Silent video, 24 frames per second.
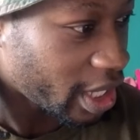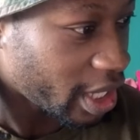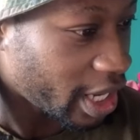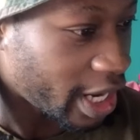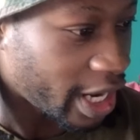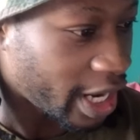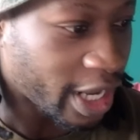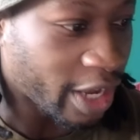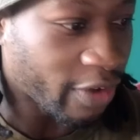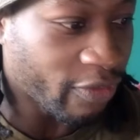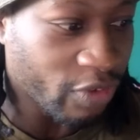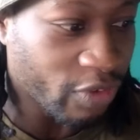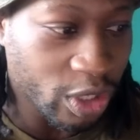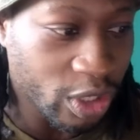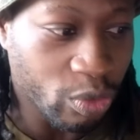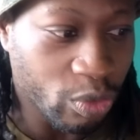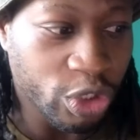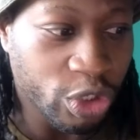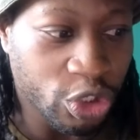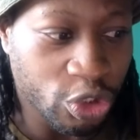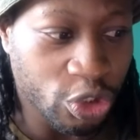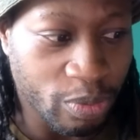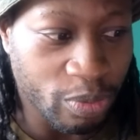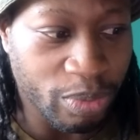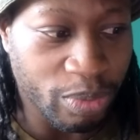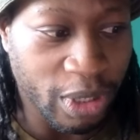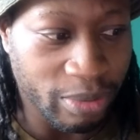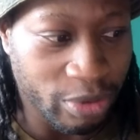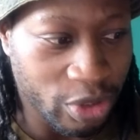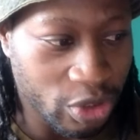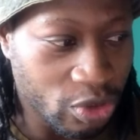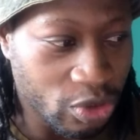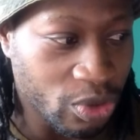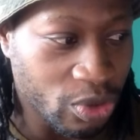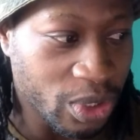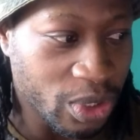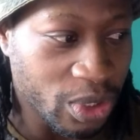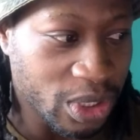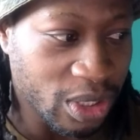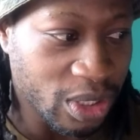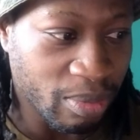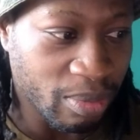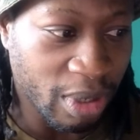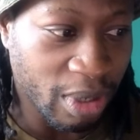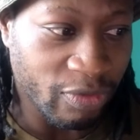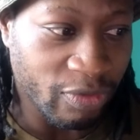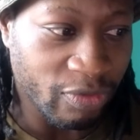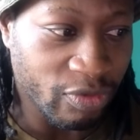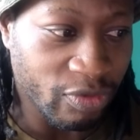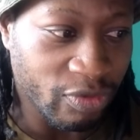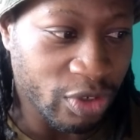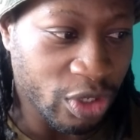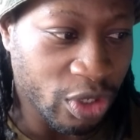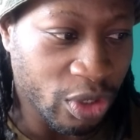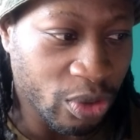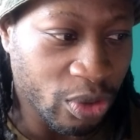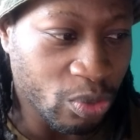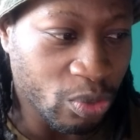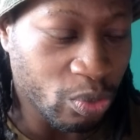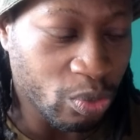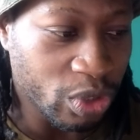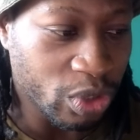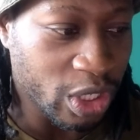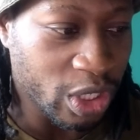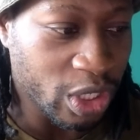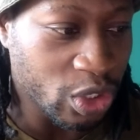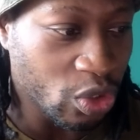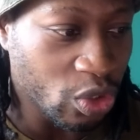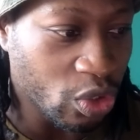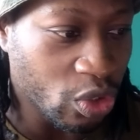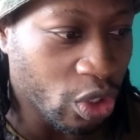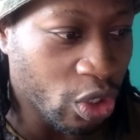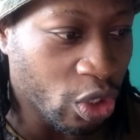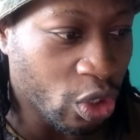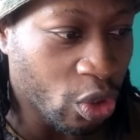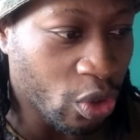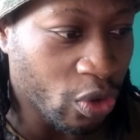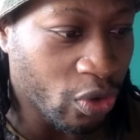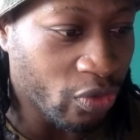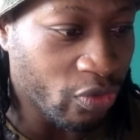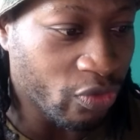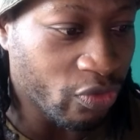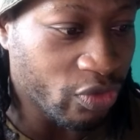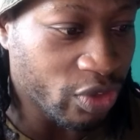I think we should be able to do this in a month, you know. There's not a lot of